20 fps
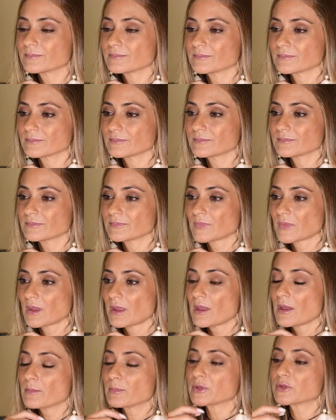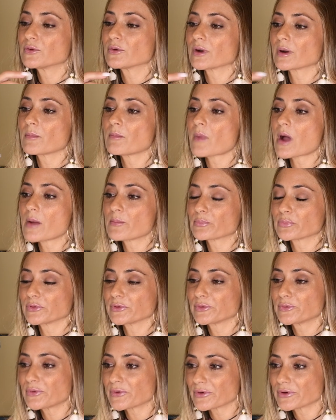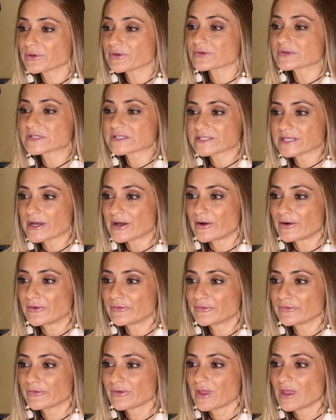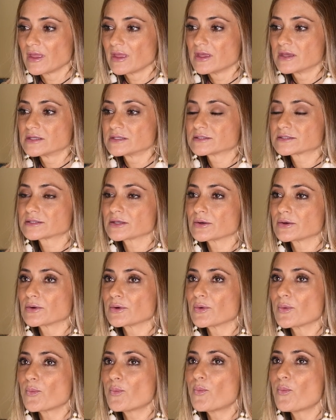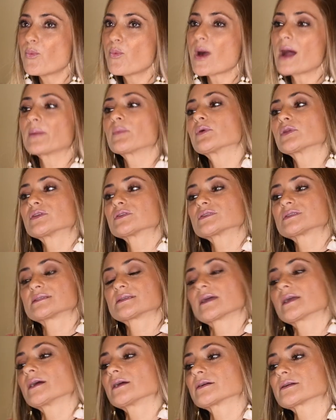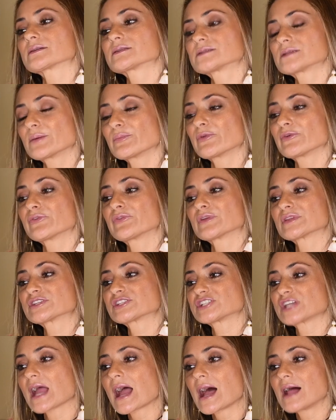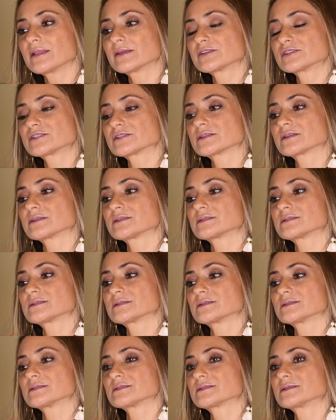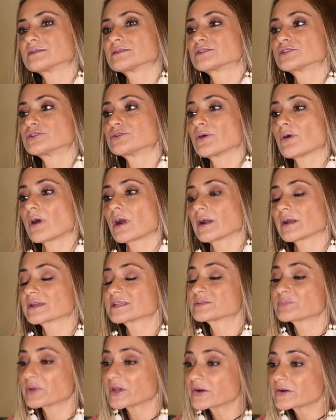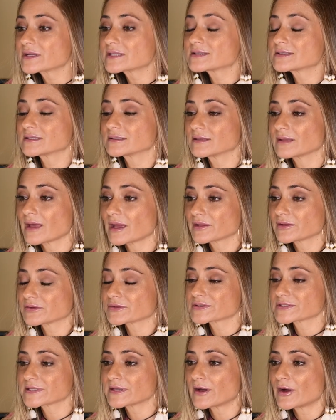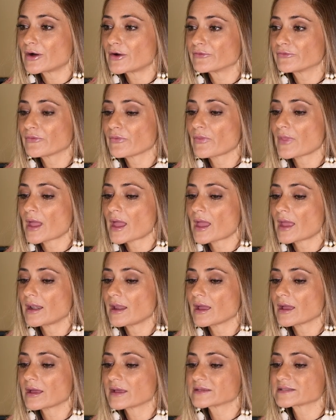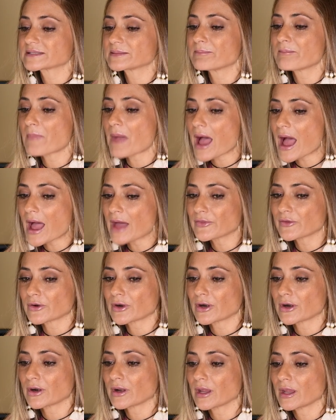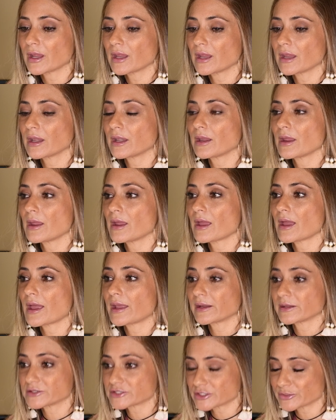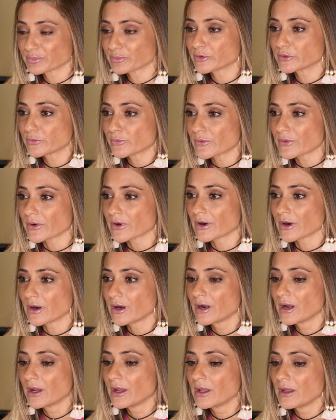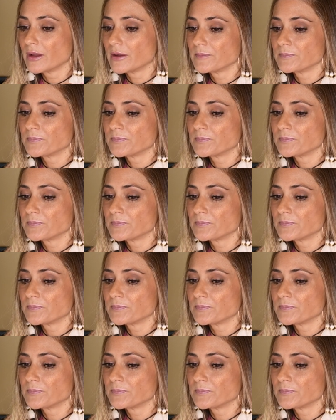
Mm-hmm. But you're a mompreneur yourself. So what would you say are some of the challenges, since you are experiencing that yourself, that as a mother and an entrepreneur,